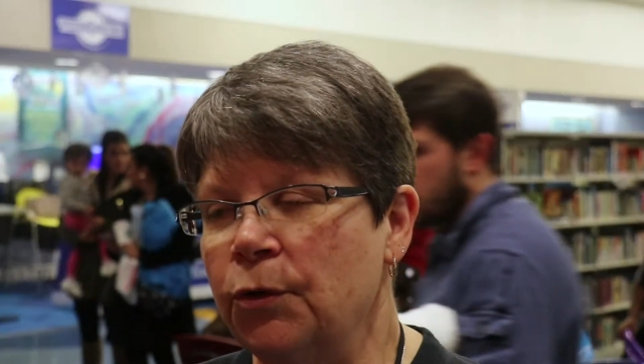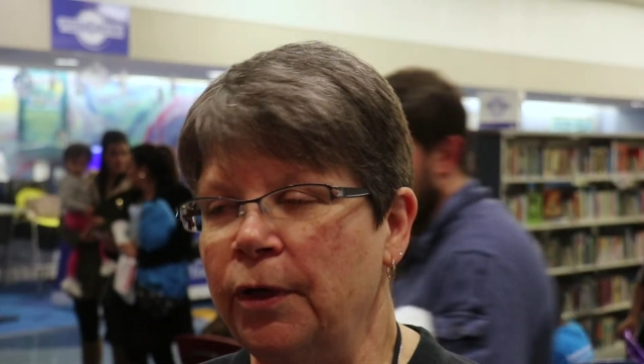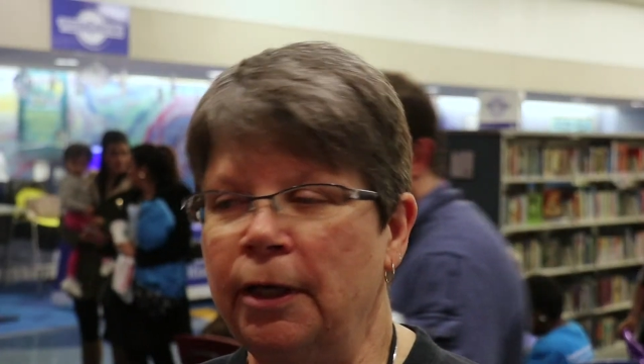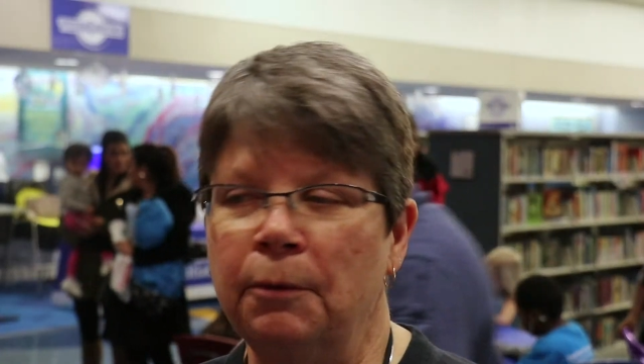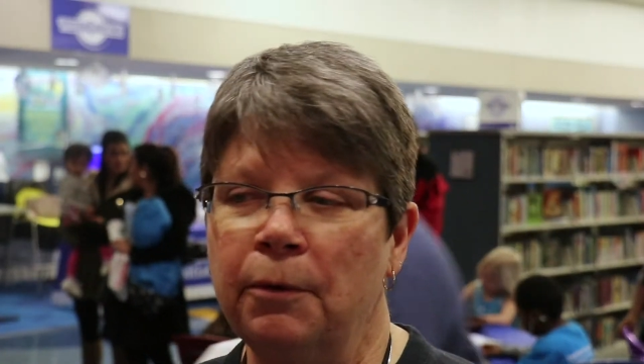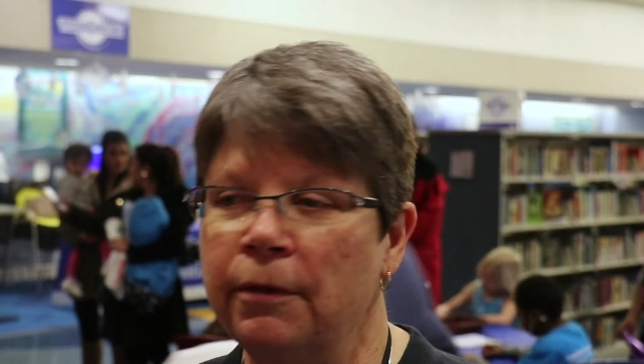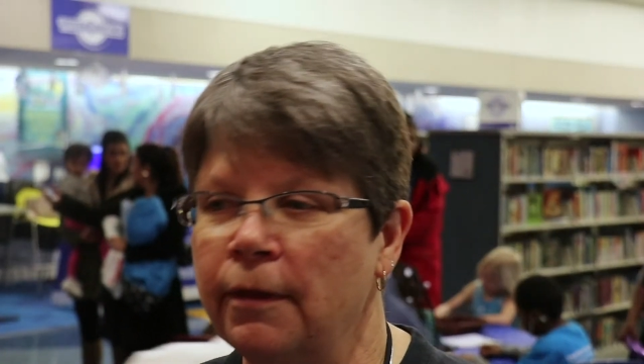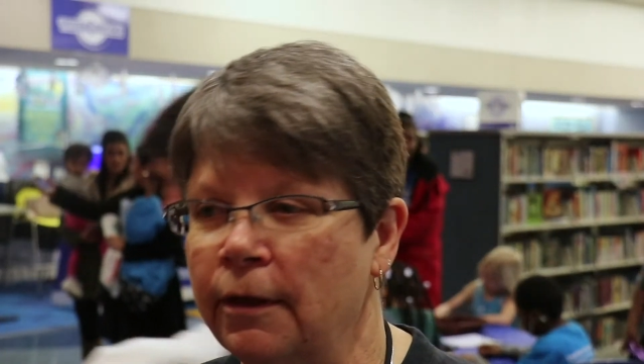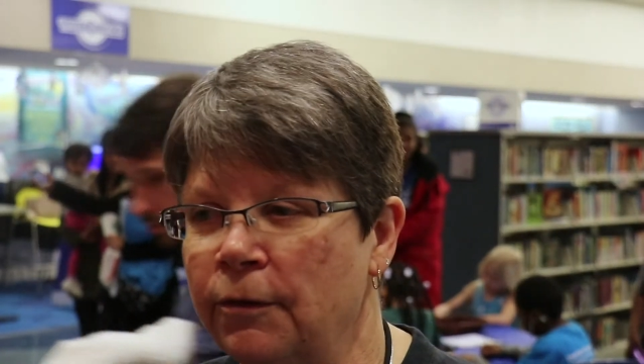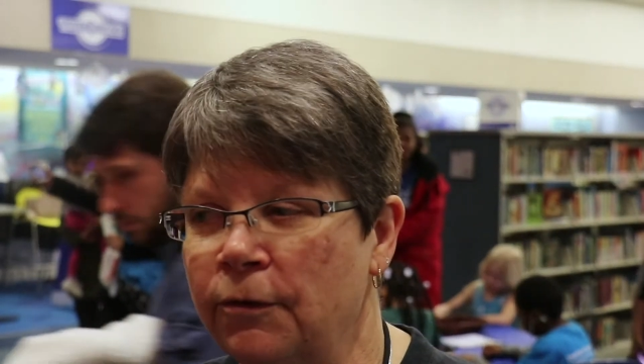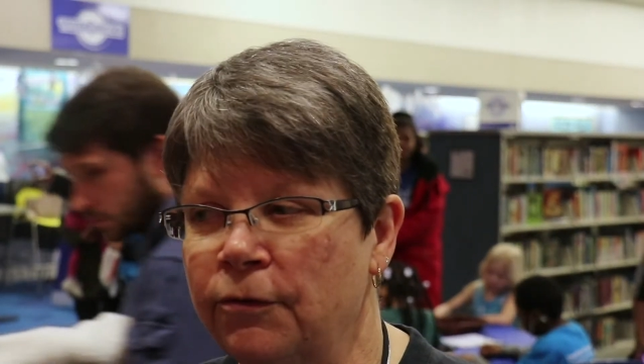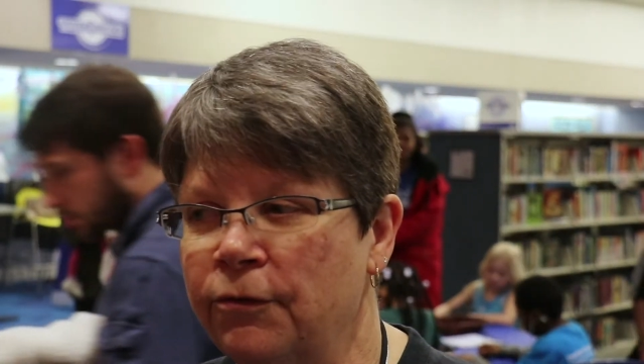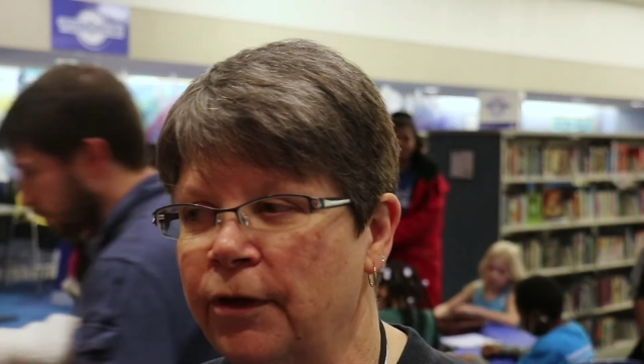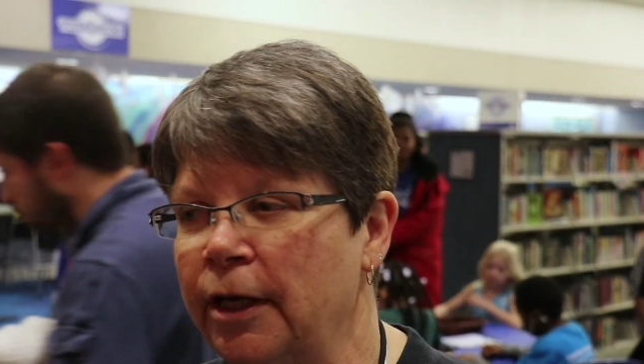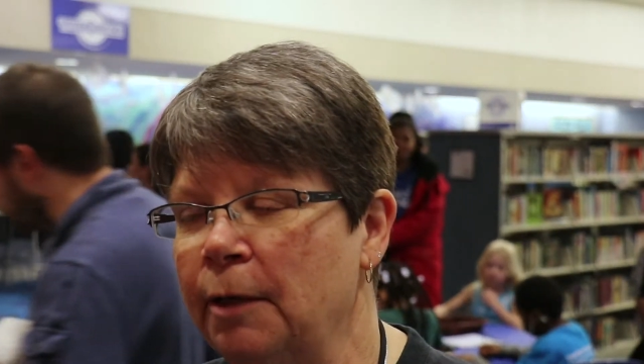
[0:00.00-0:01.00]
joining with
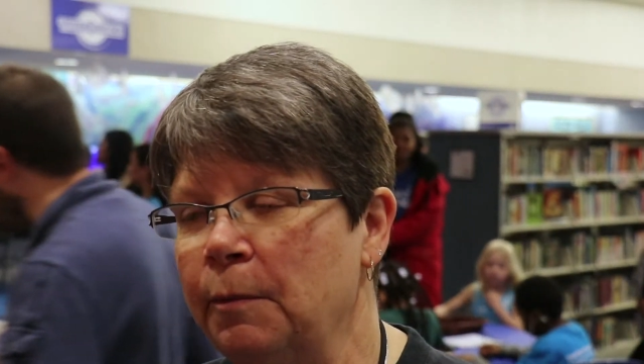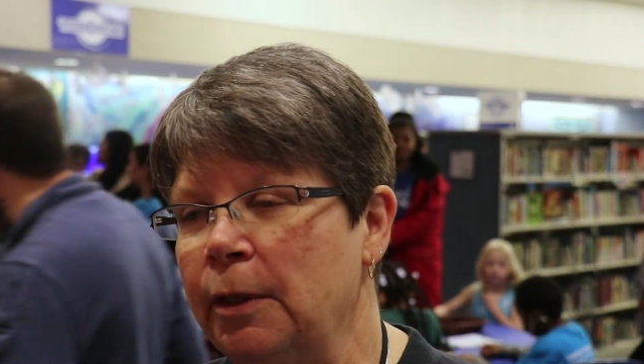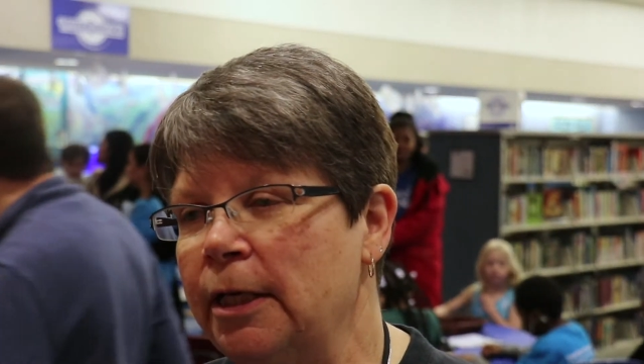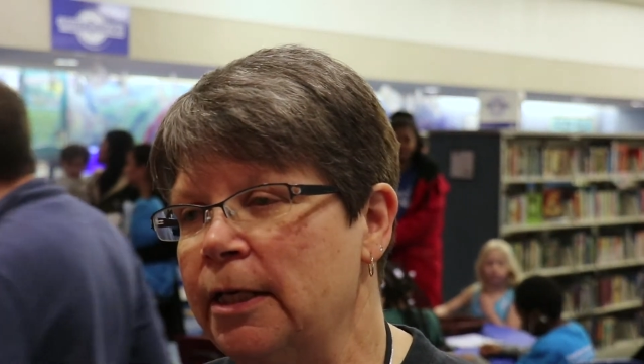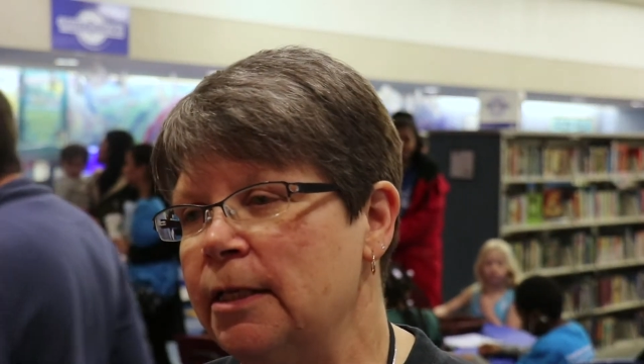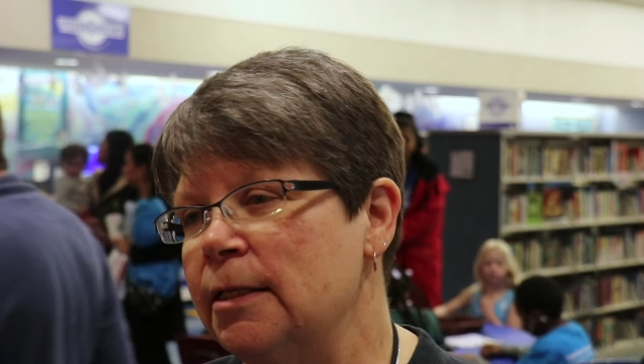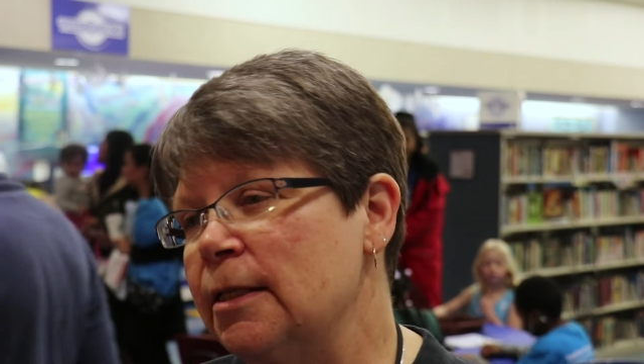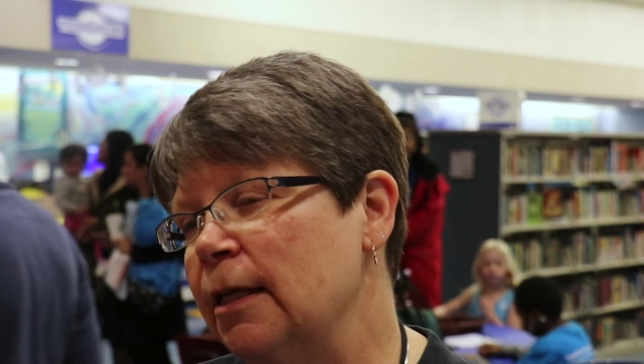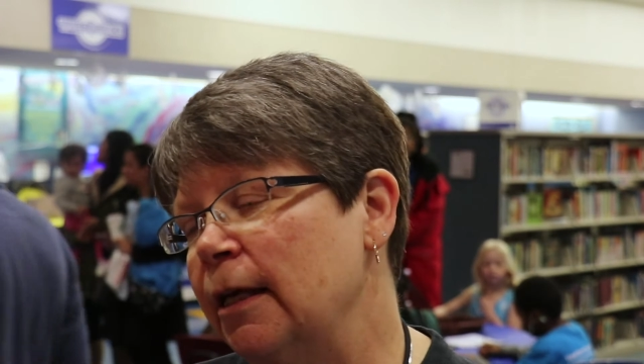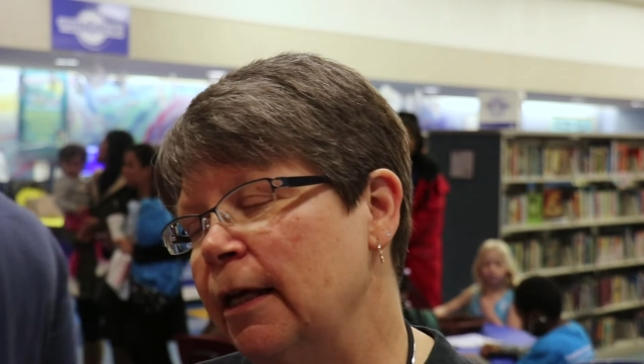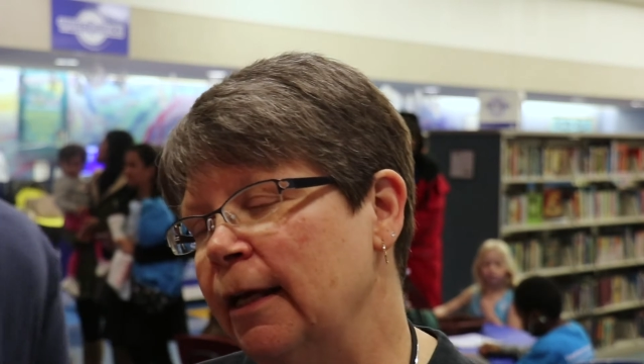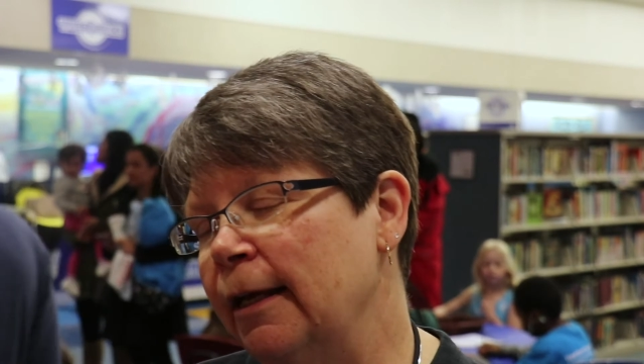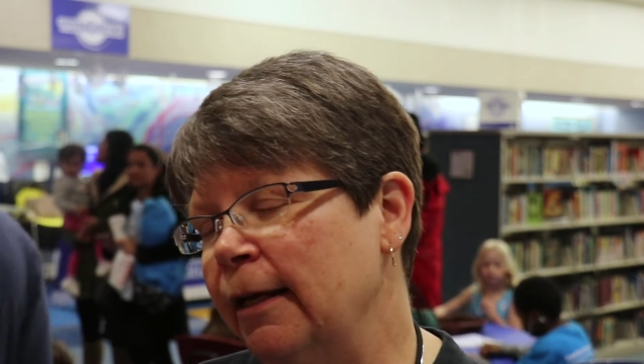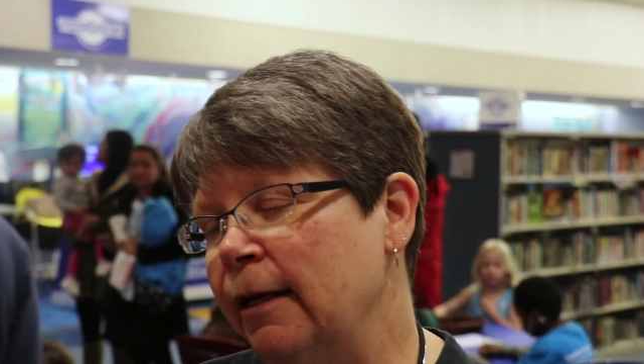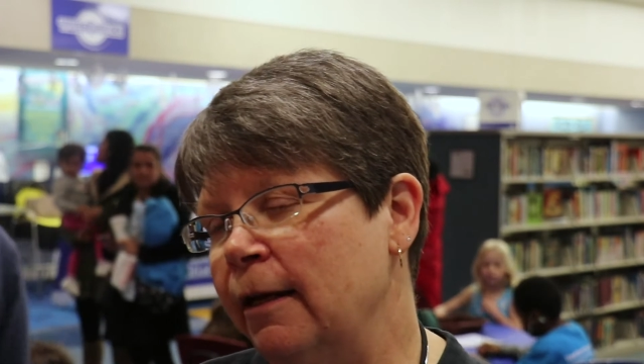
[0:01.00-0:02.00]
other families
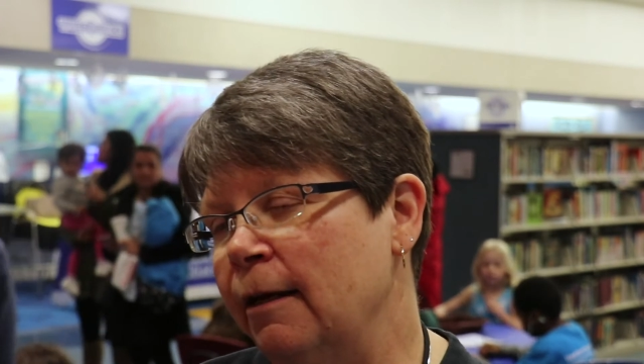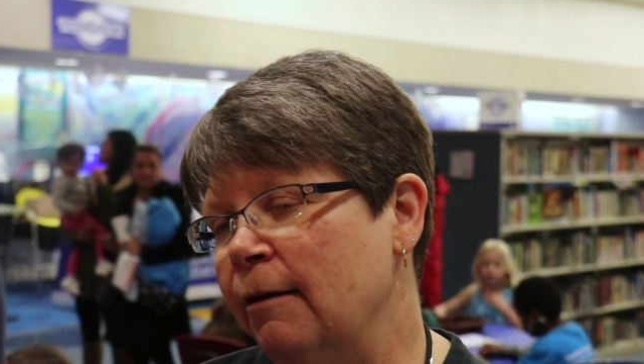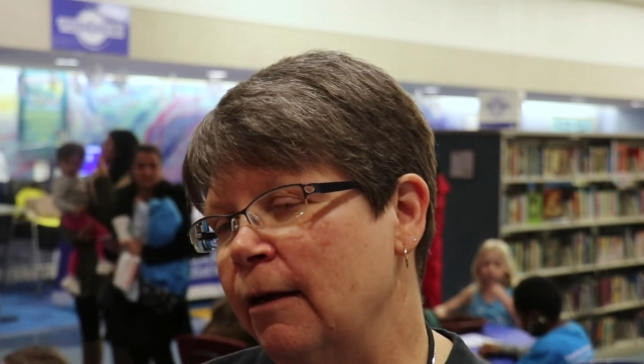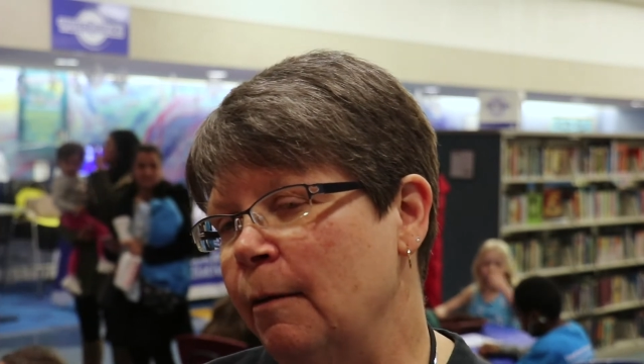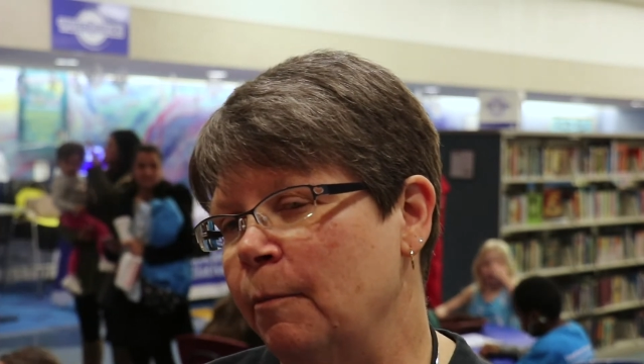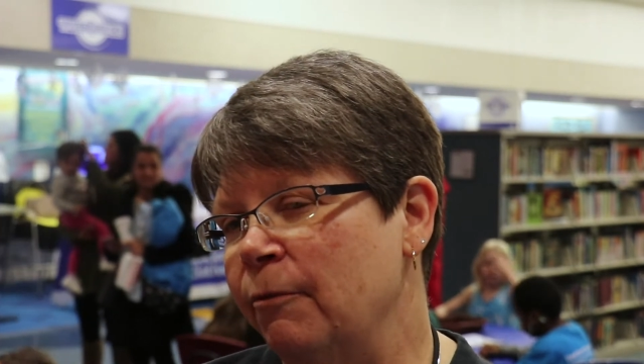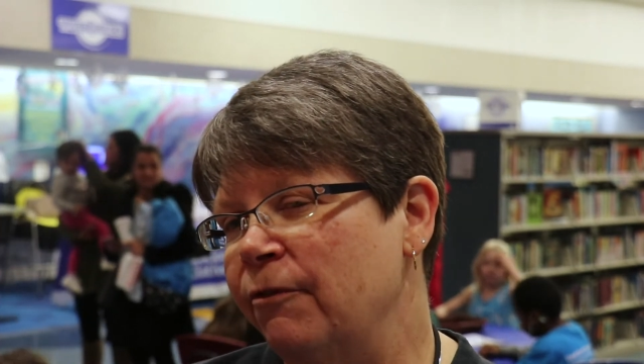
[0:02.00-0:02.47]
in